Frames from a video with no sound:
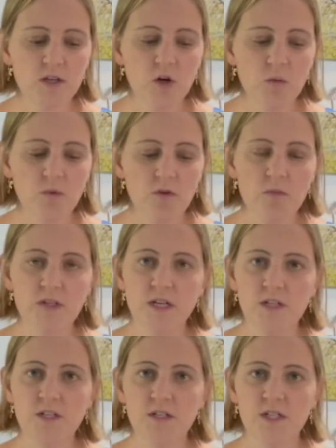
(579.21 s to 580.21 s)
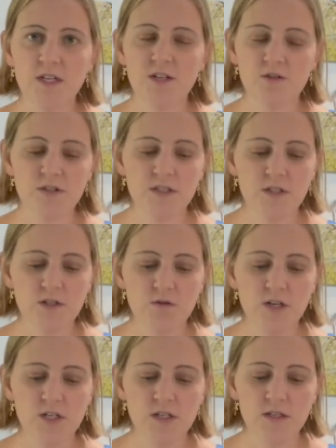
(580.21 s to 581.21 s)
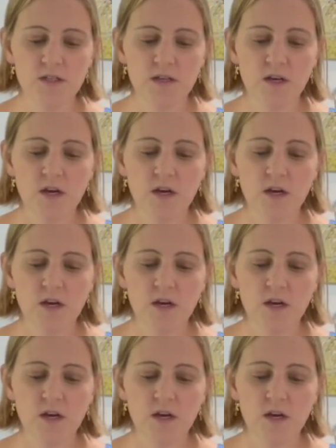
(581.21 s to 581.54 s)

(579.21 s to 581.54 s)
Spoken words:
cope with potentially dangerous situations.